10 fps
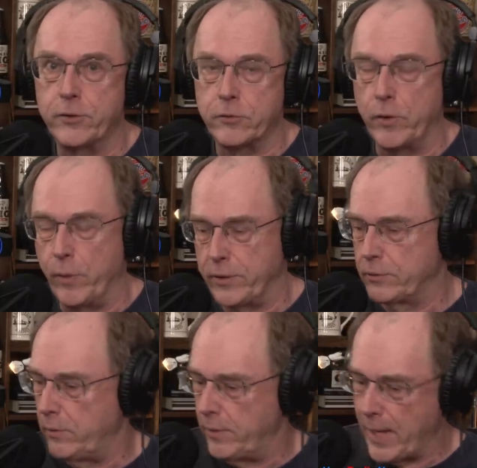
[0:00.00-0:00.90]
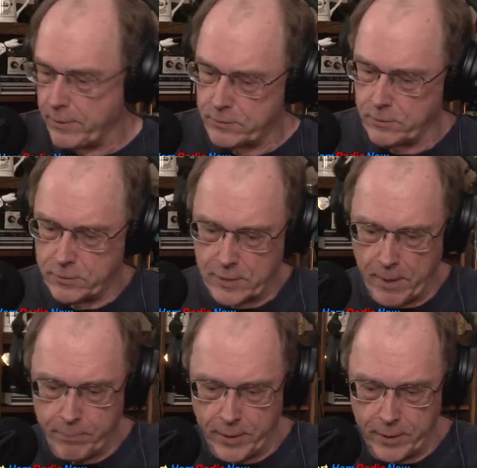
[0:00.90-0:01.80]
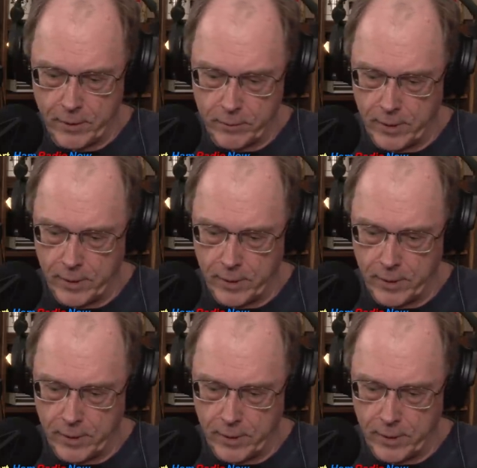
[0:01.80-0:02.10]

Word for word: There's three ways to do that. So stop by there.